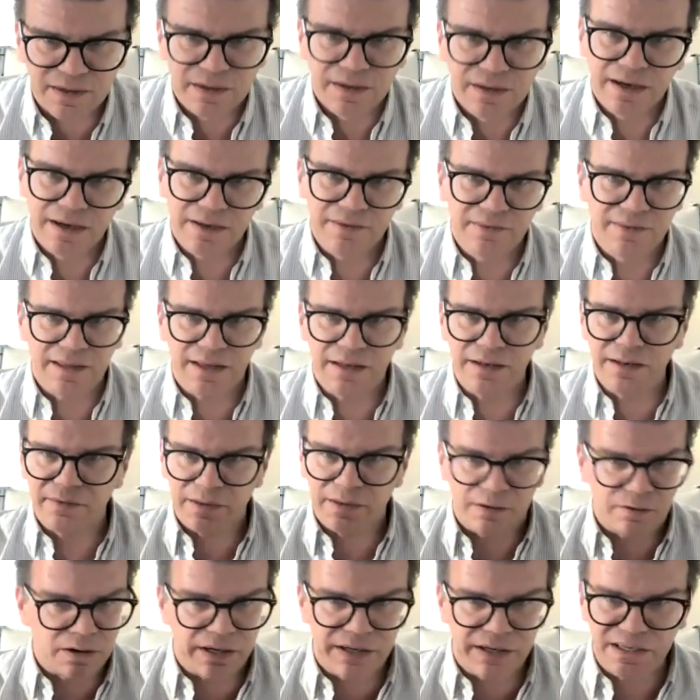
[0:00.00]
And then there
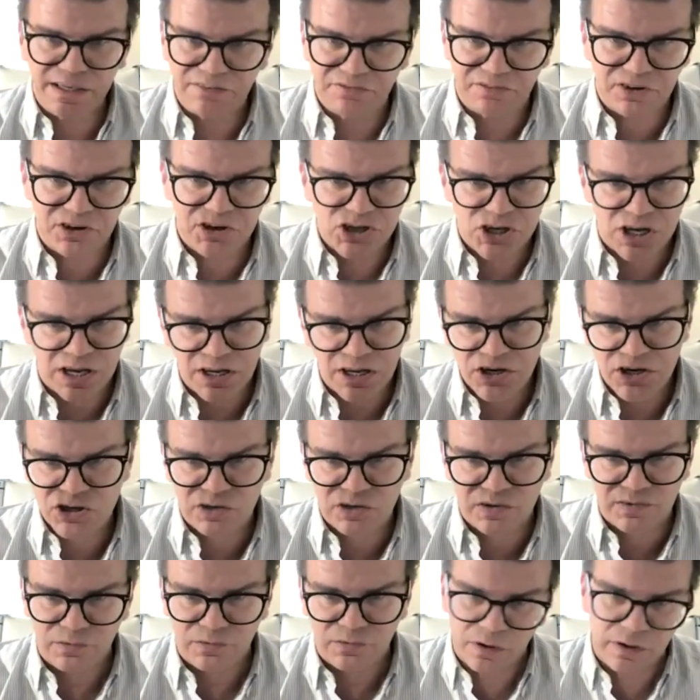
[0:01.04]
are even
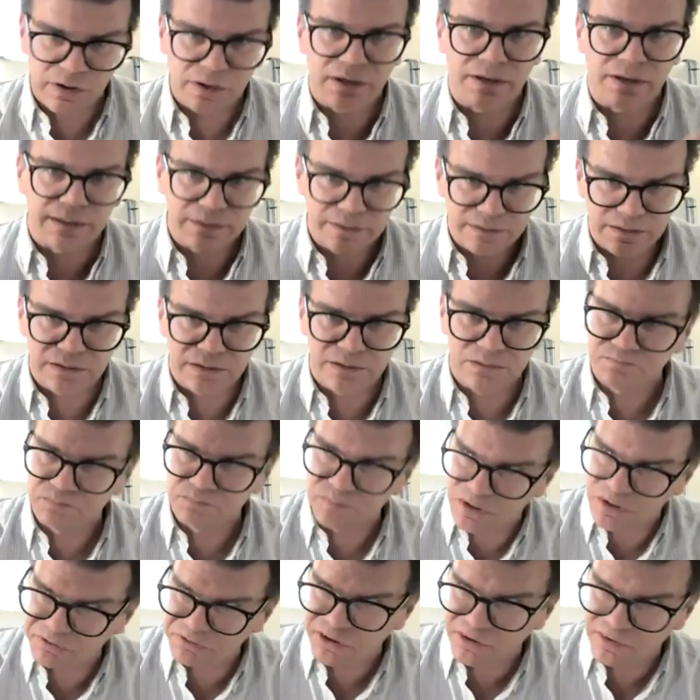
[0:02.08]
changes or
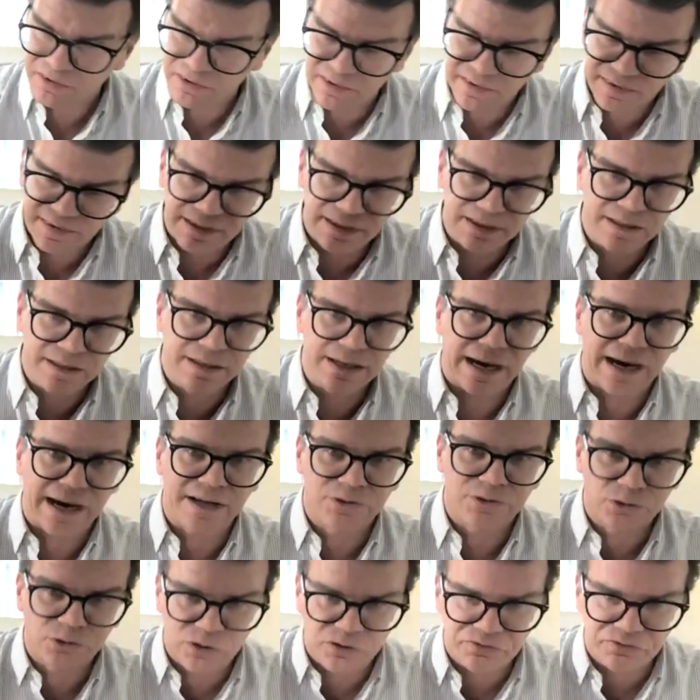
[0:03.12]
differences in
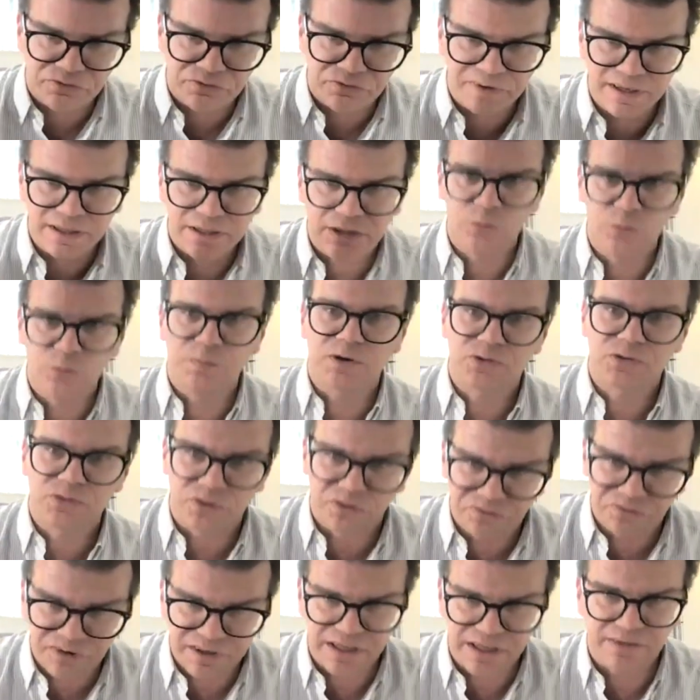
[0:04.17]
atrophic,
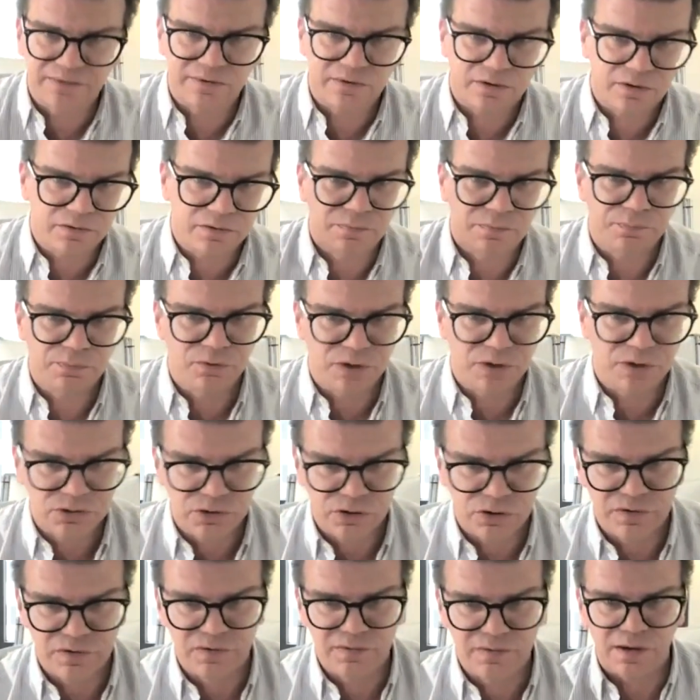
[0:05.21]
hypertrophic, and so on,
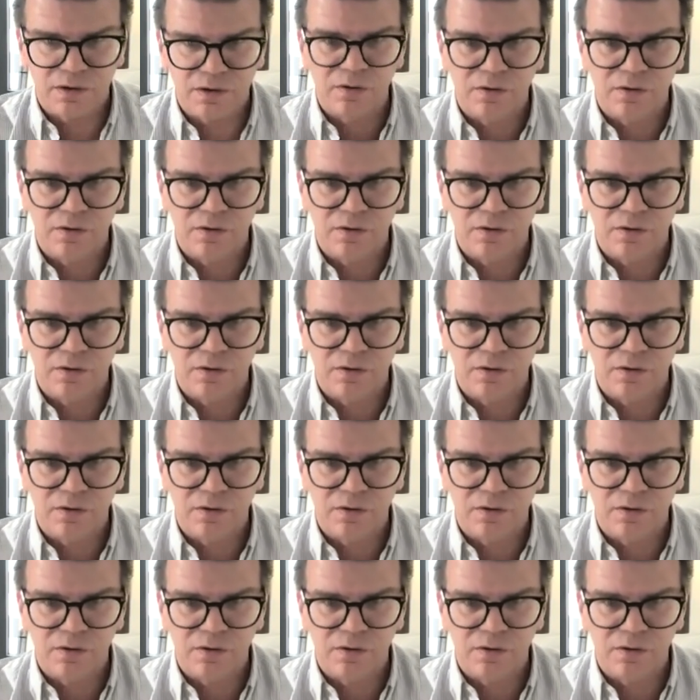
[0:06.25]
pseudoarthrosis. So